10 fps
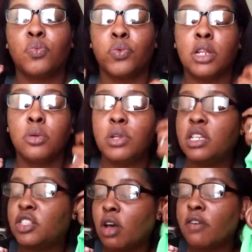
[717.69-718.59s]
really
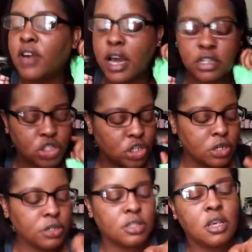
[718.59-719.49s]
really soft cotton
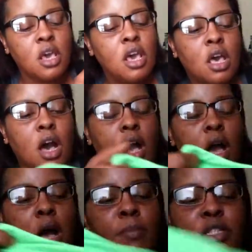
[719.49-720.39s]
shirts
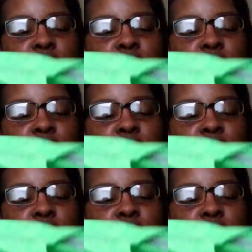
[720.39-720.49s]
um,